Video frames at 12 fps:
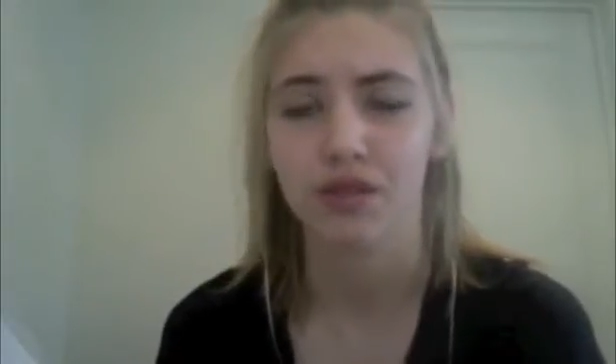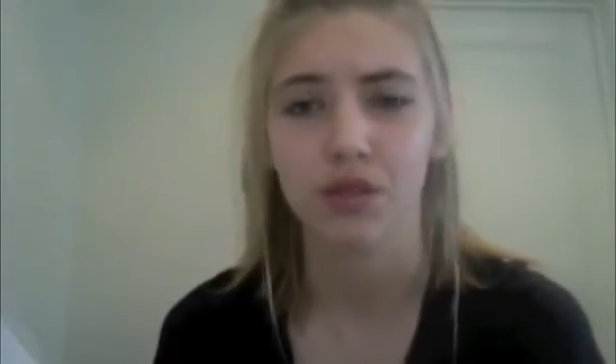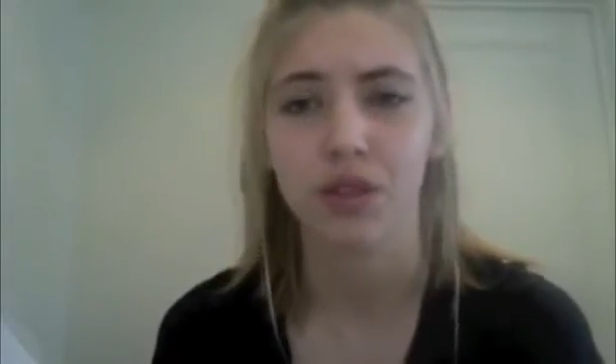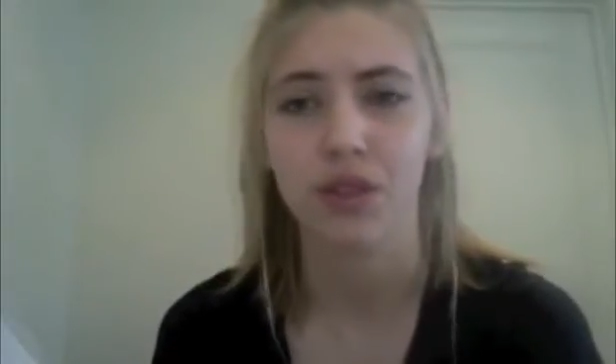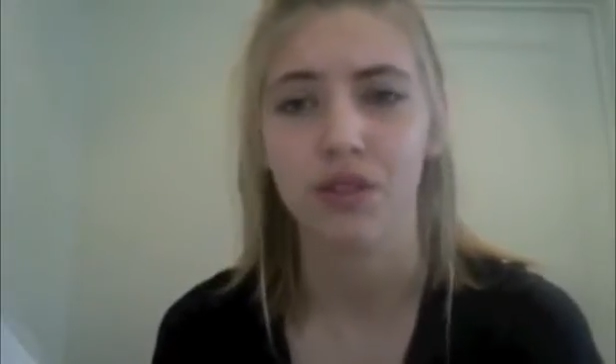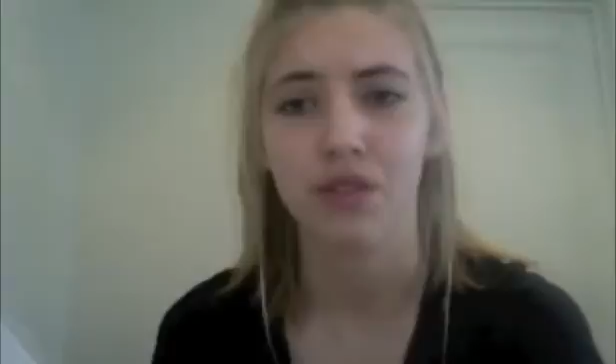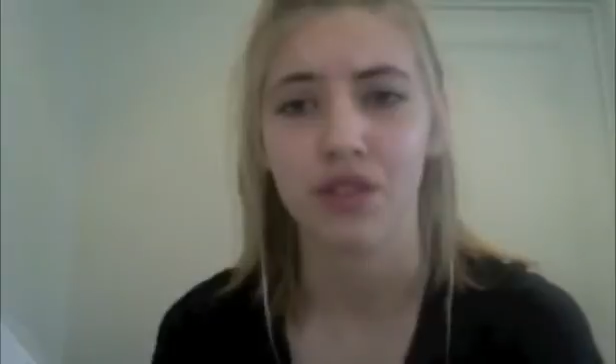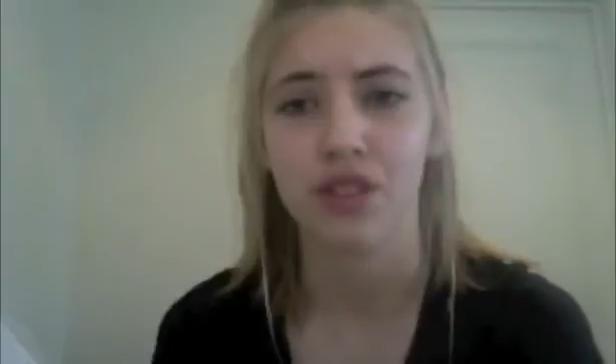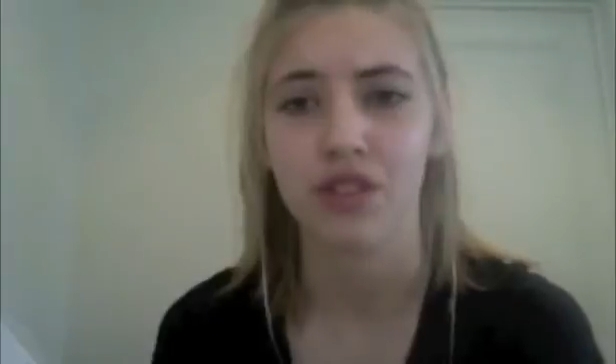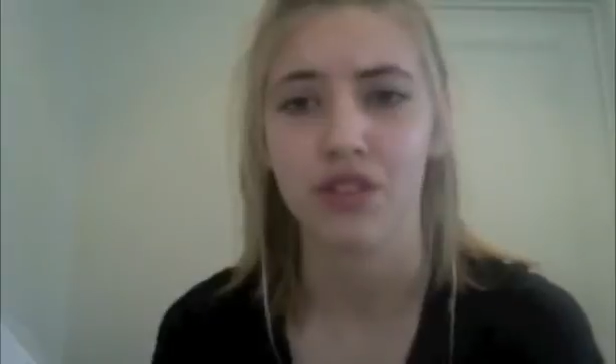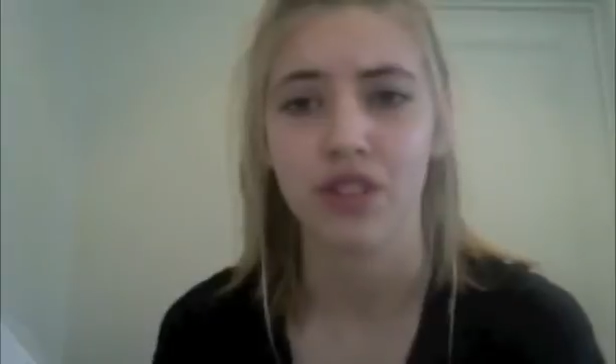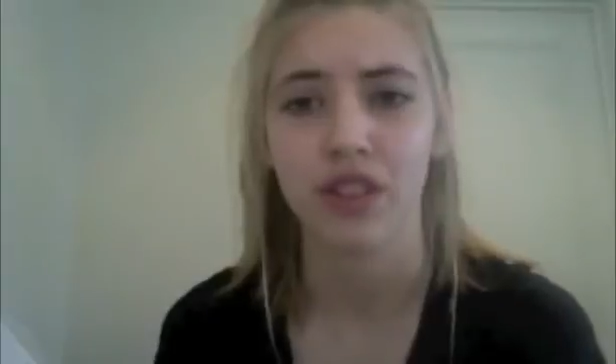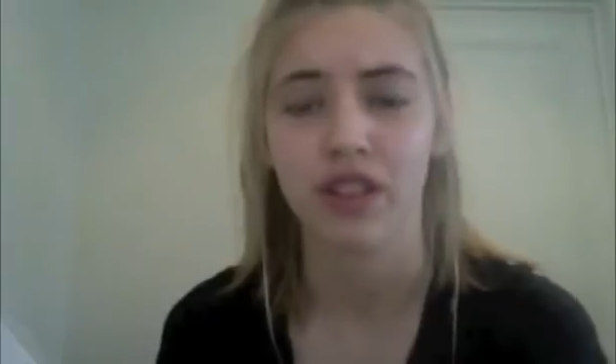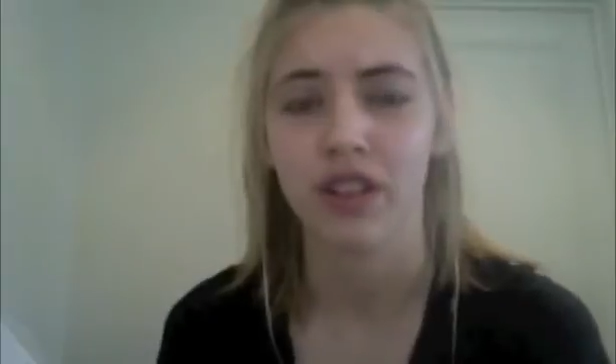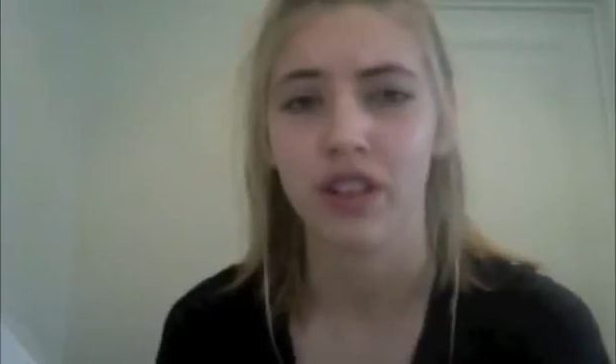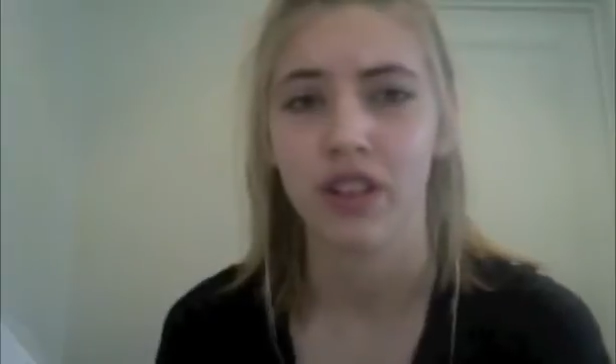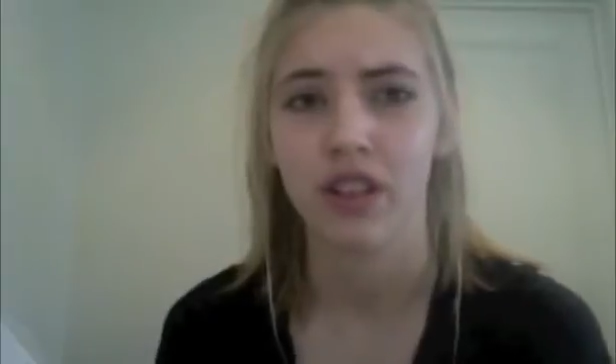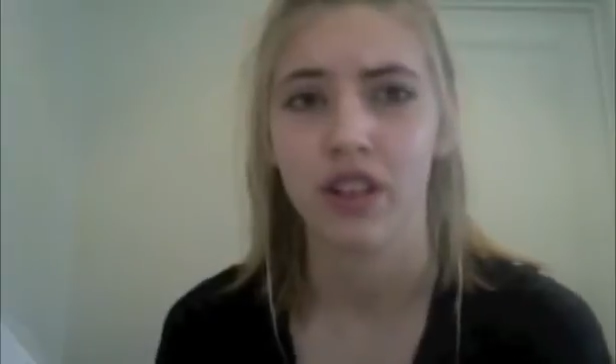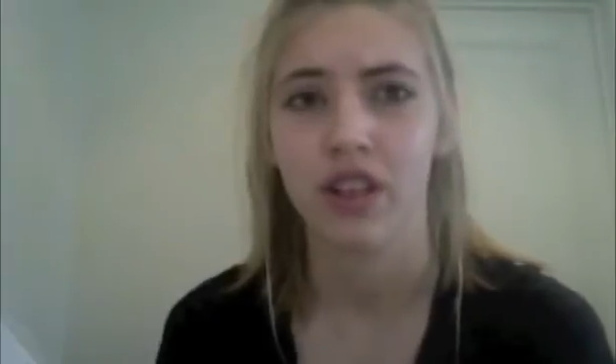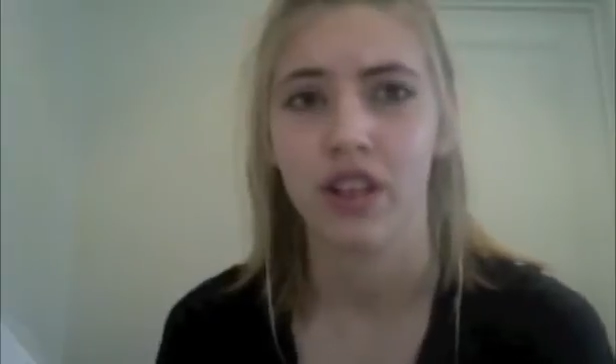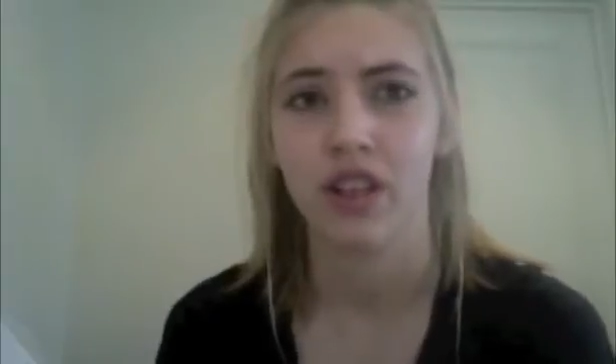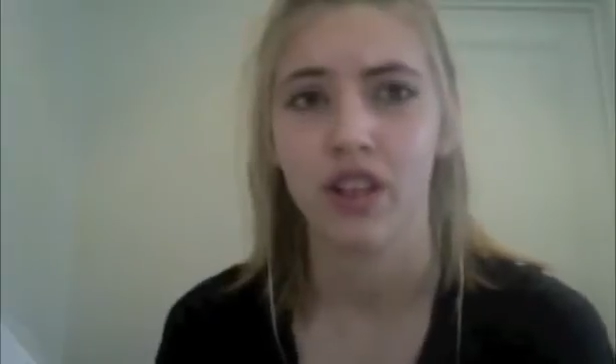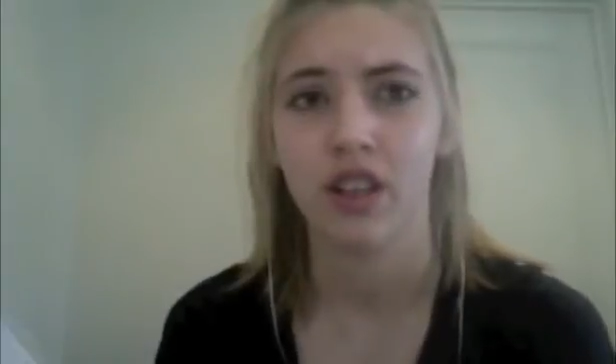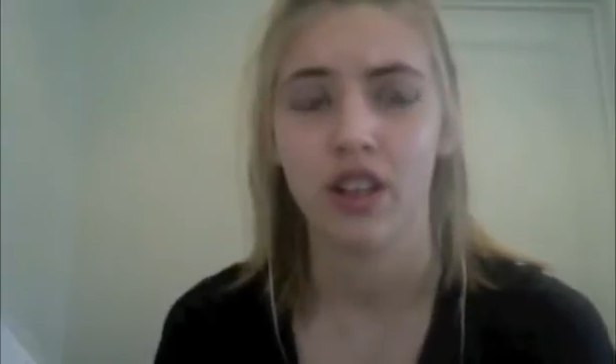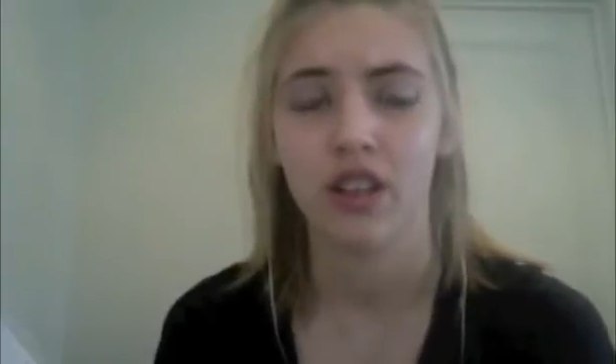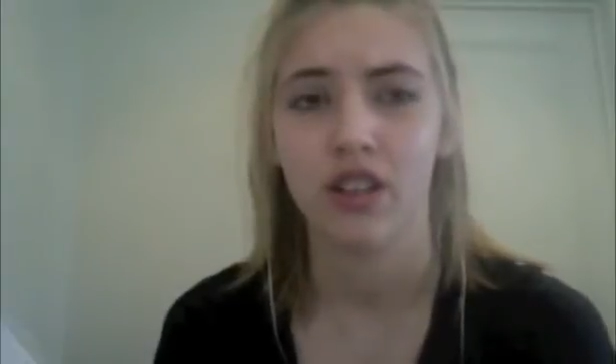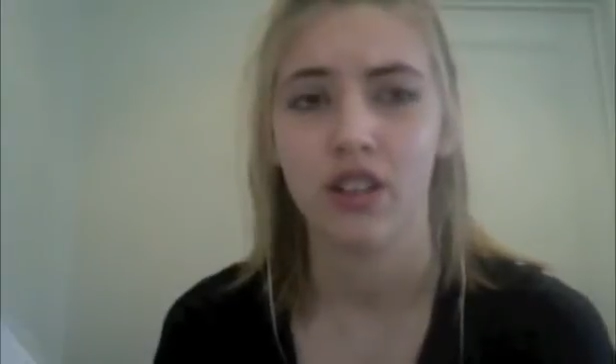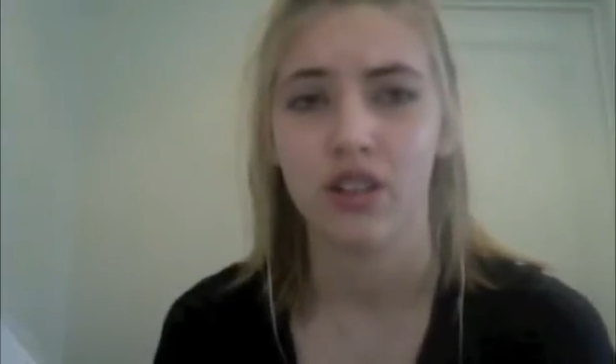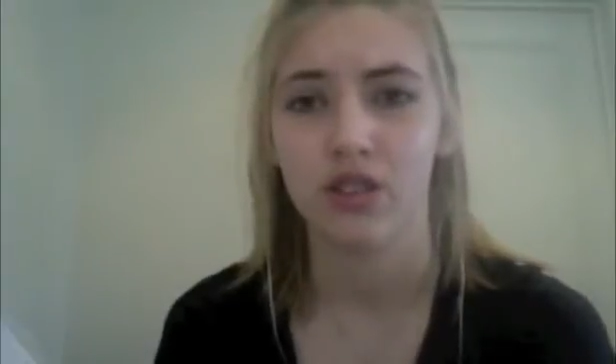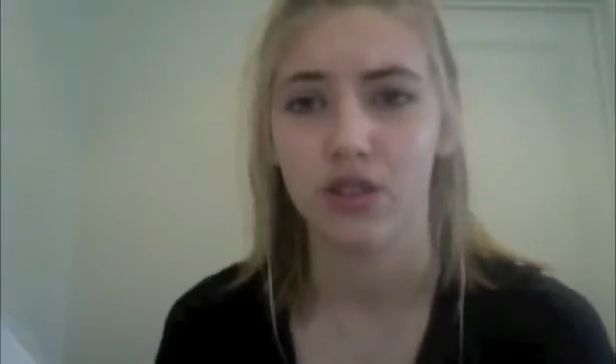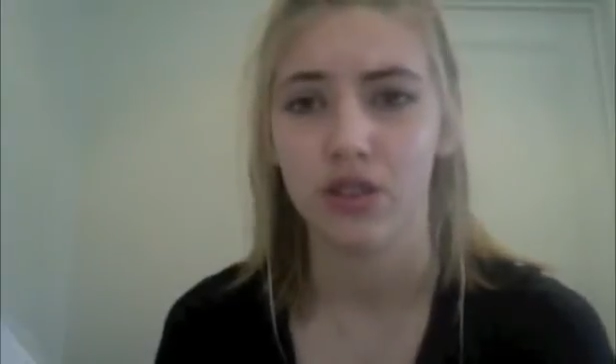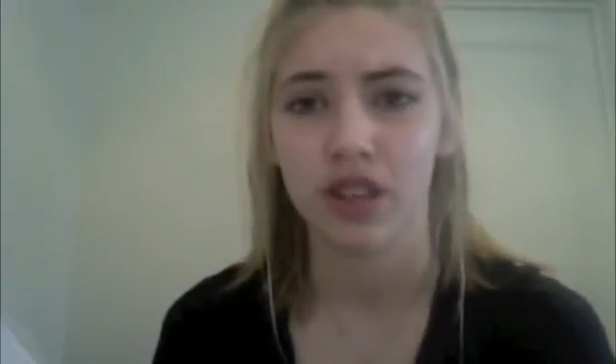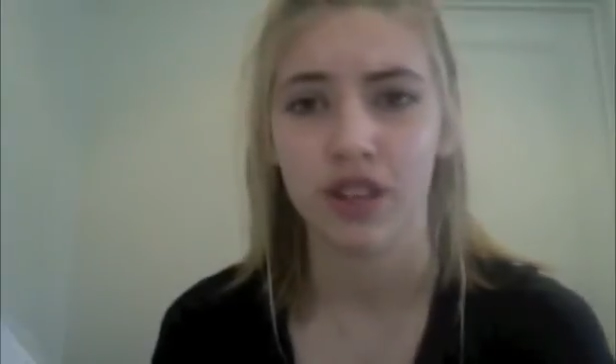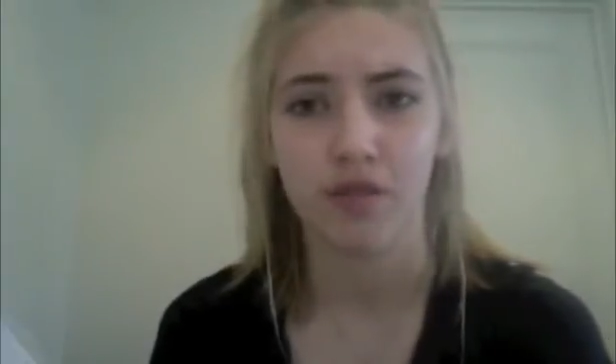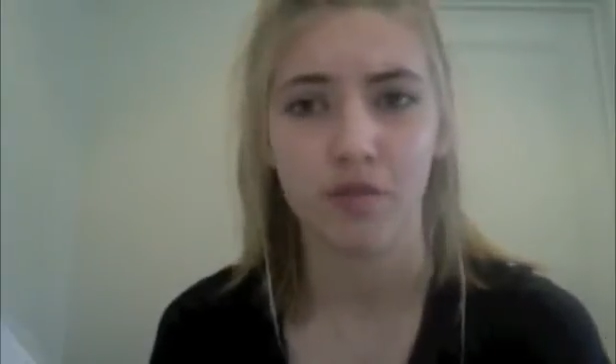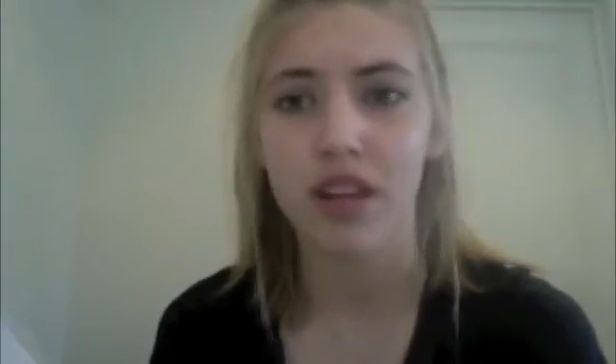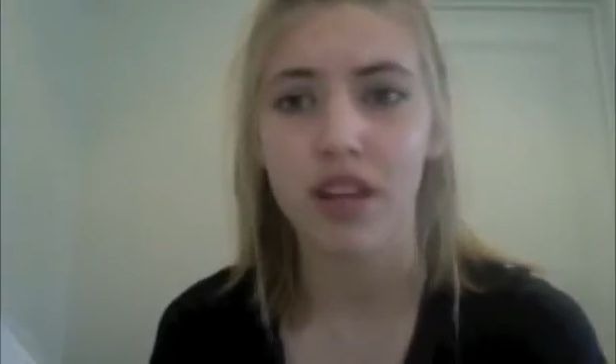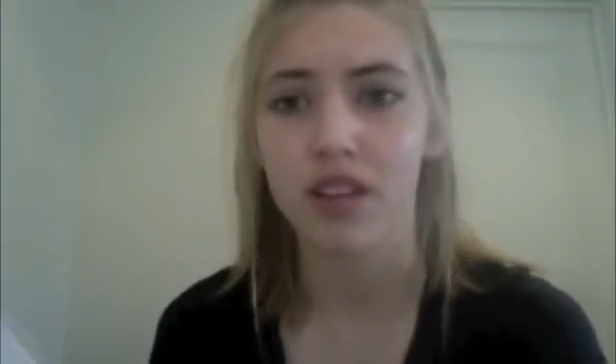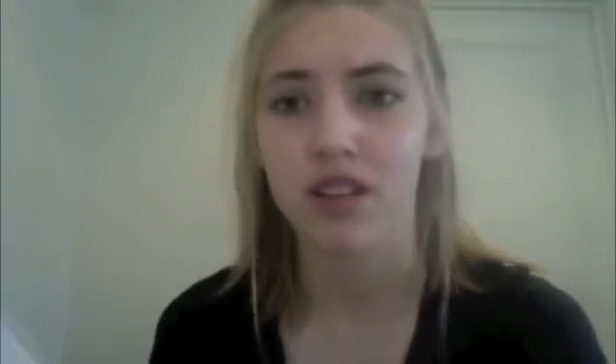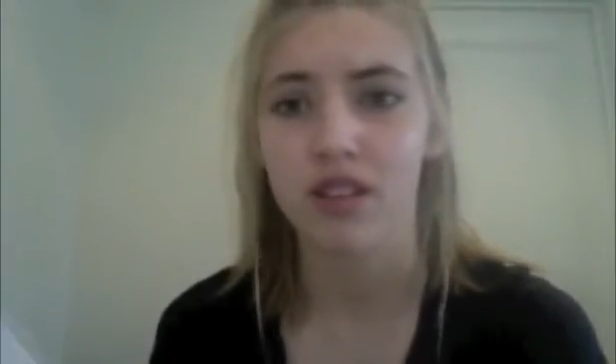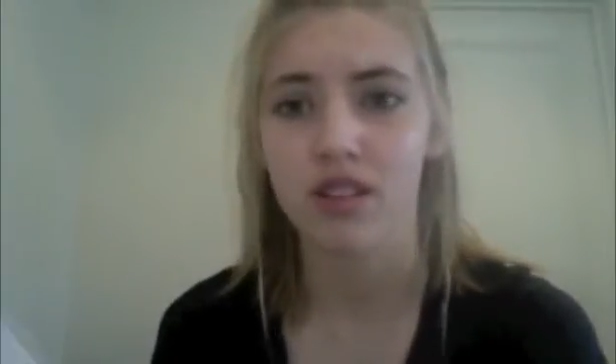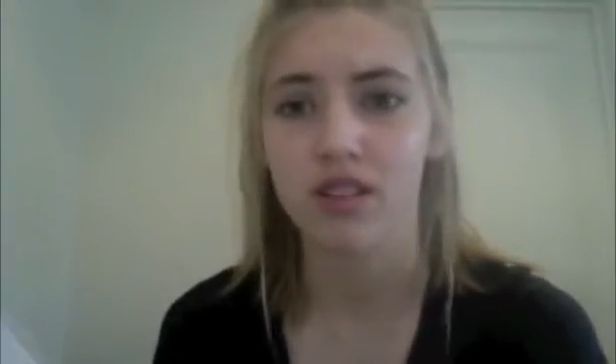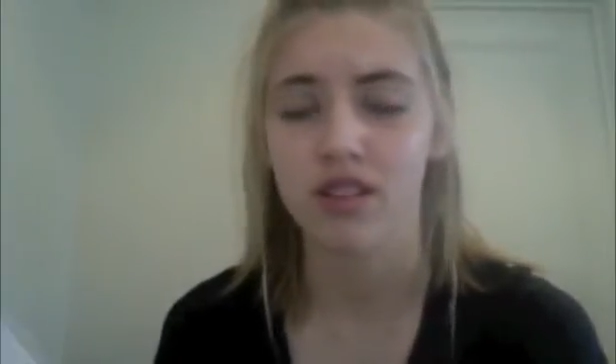of the 21st century don't have manners.